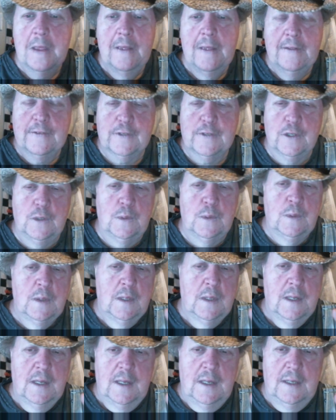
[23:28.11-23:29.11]
So
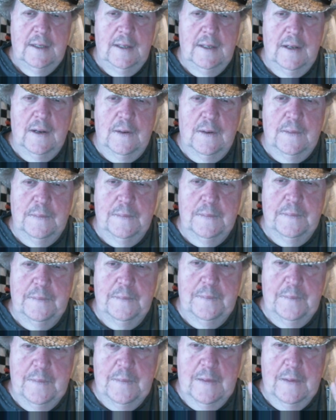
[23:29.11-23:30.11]
you know
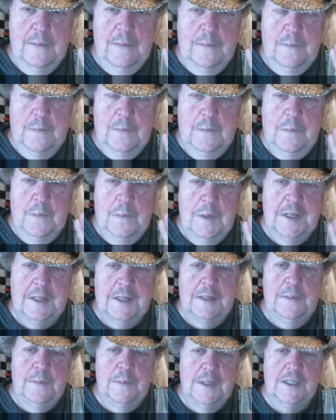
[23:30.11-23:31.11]

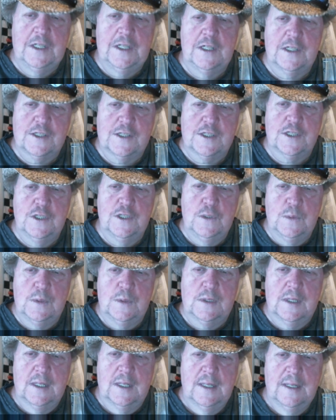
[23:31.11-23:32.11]
with your
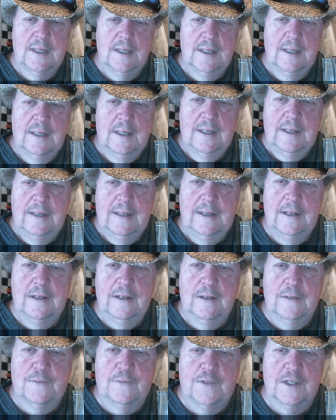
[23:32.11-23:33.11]
suit,
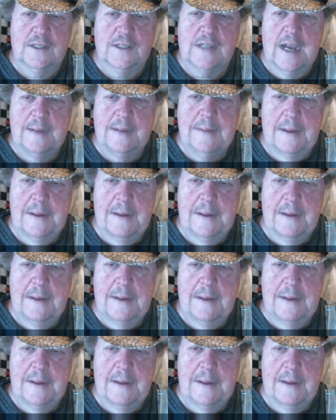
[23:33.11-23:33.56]
the first time I